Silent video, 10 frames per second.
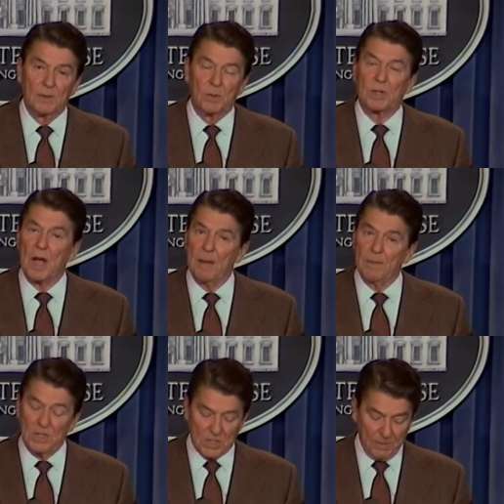with
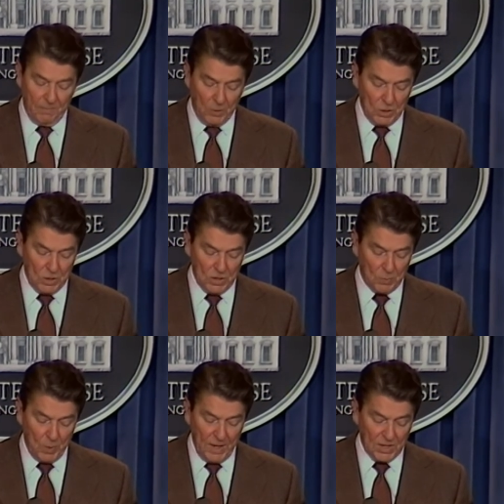communist subversion
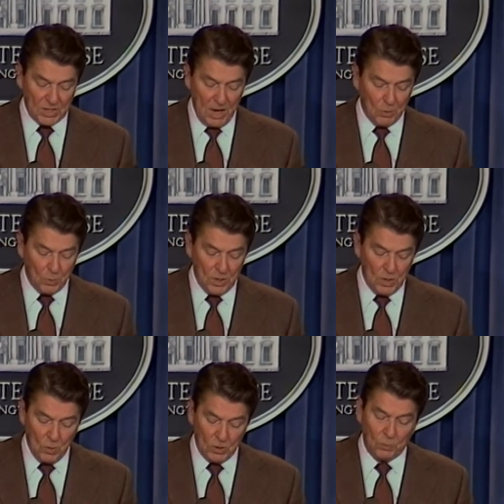spreading southward
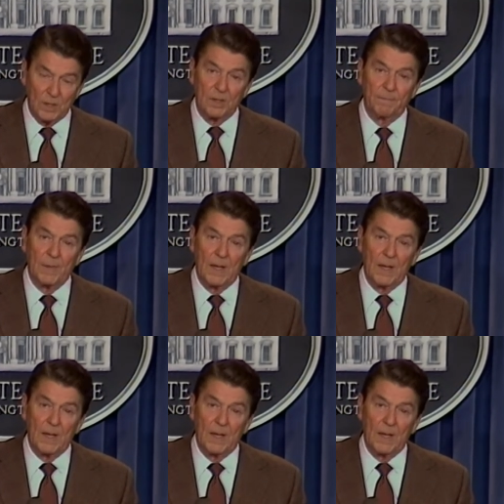and northward.